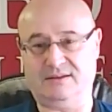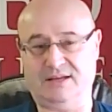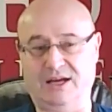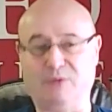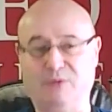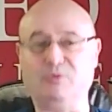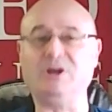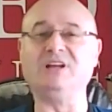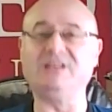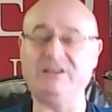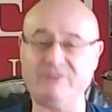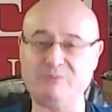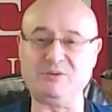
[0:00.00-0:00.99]
And we'll
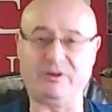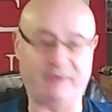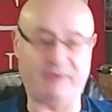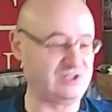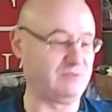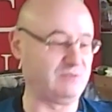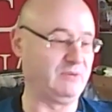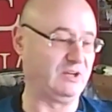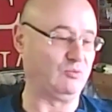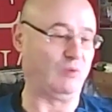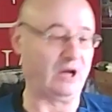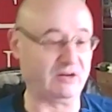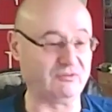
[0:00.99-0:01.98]
give awesome. them the regimen.
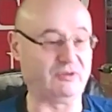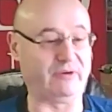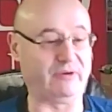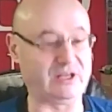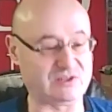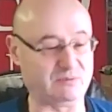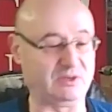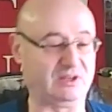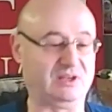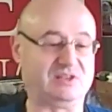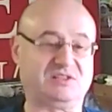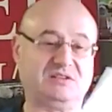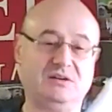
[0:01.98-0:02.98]
One of the regimen
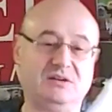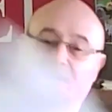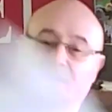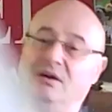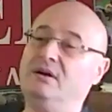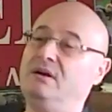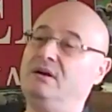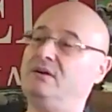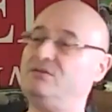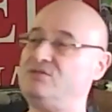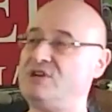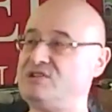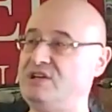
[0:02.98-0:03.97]
is
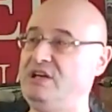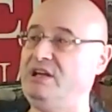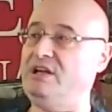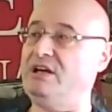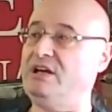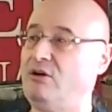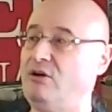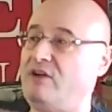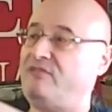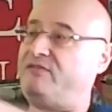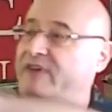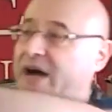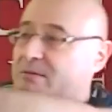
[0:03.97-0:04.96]
just eating a lot of
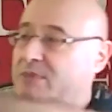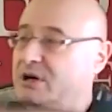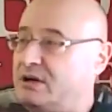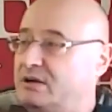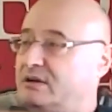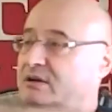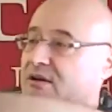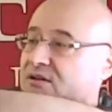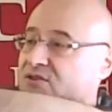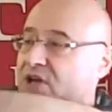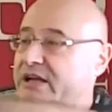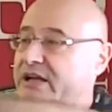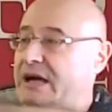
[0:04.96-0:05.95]
fiber,
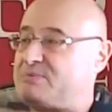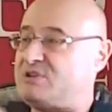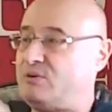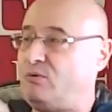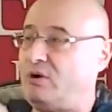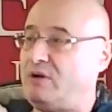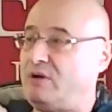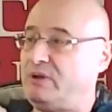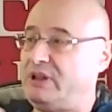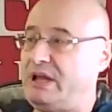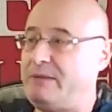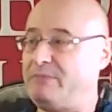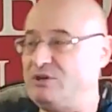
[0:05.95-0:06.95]
ten cups of water with
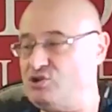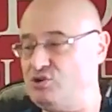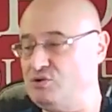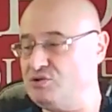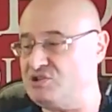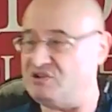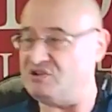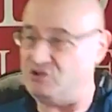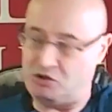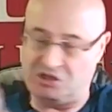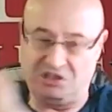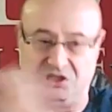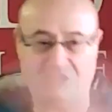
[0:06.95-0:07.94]
lemon juice. You
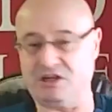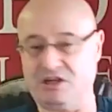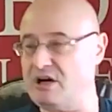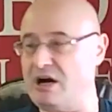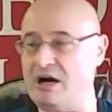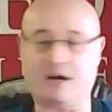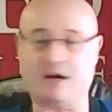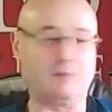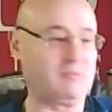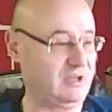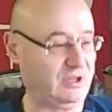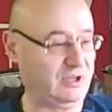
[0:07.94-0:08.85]
can eat the carb.